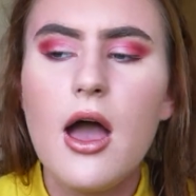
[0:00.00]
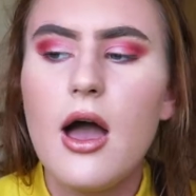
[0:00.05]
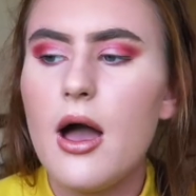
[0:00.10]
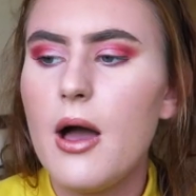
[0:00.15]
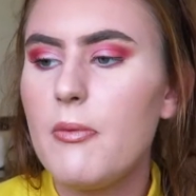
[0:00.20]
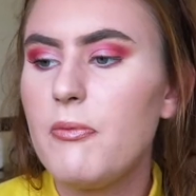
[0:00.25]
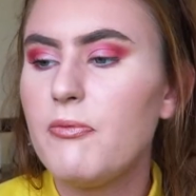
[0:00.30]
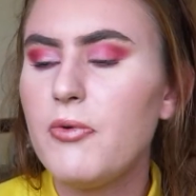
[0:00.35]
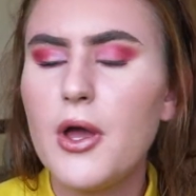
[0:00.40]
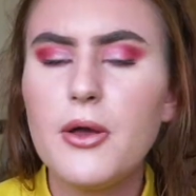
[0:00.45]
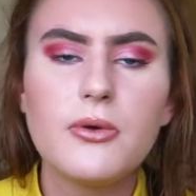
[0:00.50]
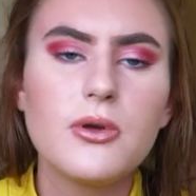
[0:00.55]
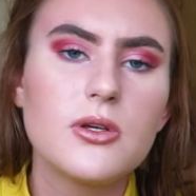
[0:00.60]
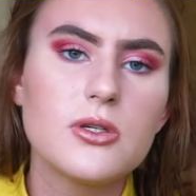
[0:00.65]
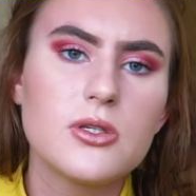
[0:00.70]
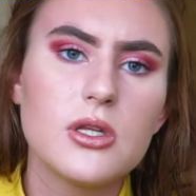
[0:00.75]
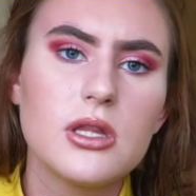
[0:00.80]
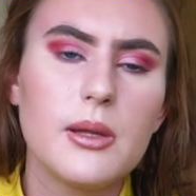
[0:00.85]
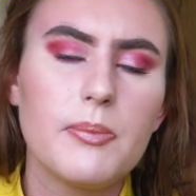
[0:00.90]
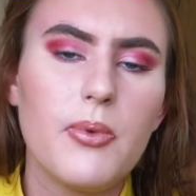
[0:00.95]
Uh,
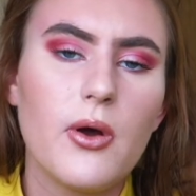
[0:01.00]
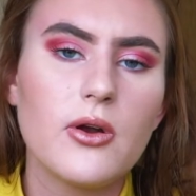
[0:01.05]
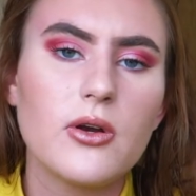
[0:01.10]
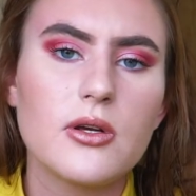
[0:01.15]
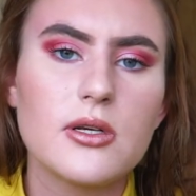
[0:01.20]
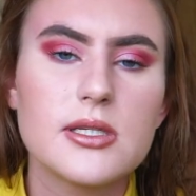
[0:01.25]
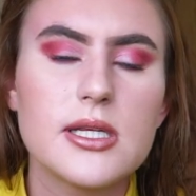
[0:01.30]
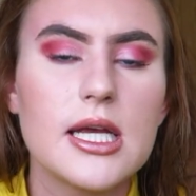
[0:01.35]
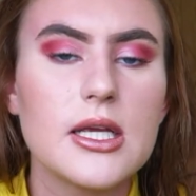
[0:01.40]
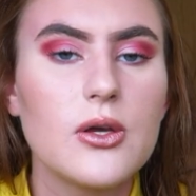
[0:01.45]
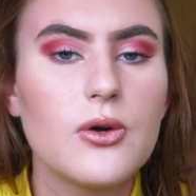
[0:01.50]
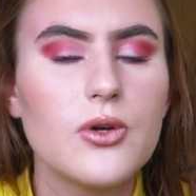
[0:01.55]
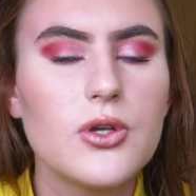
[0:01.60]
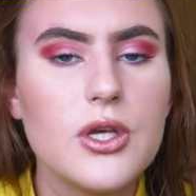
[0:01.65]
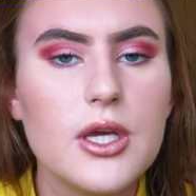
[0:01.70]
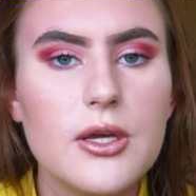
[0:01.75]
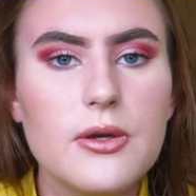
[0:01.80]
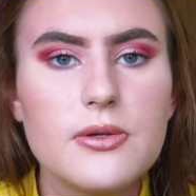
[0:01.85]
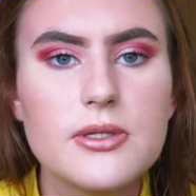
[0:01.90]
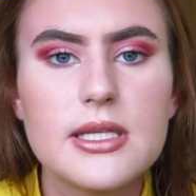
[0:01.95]
focus on the products that you're
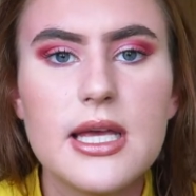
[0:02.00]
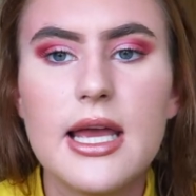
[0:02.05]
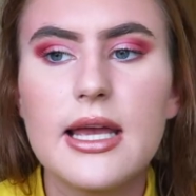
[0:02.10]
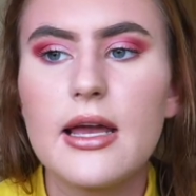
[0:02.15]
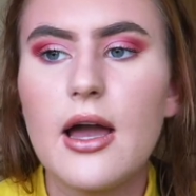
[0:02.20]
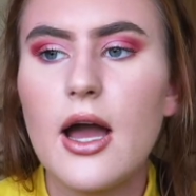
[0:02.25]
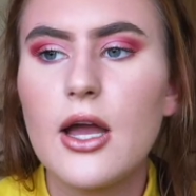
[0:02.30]
using.